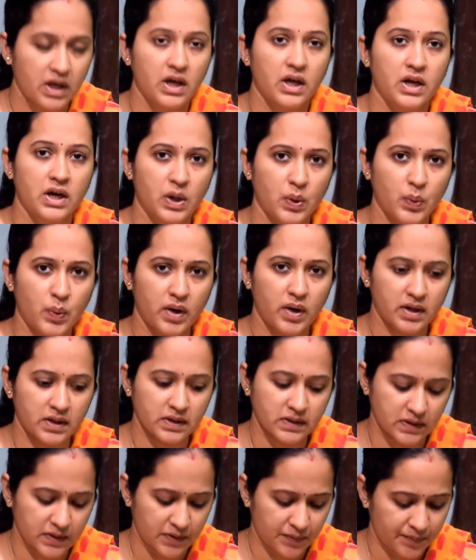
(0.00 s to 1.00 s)

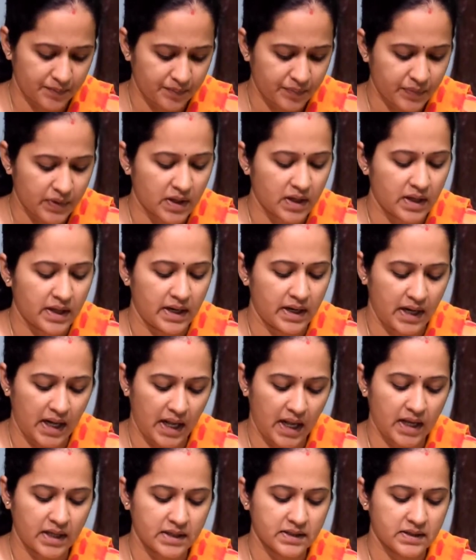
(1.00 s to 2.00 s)
rivers,
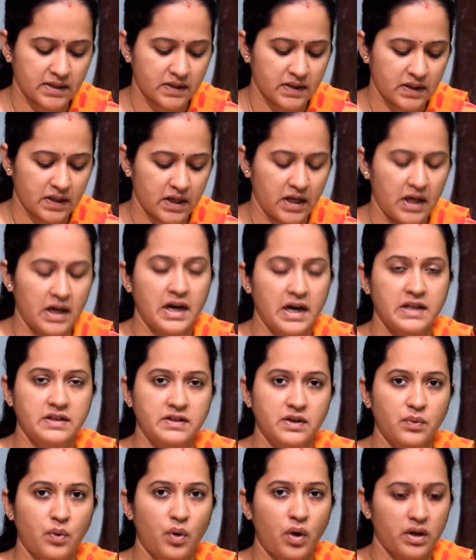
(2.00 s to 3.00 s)
lakes,
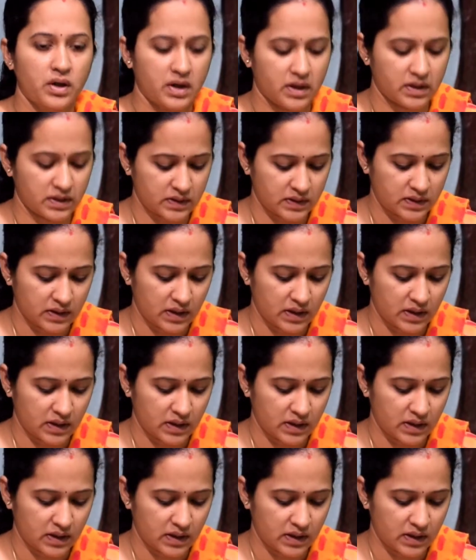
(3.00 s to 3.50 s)
reservoirs,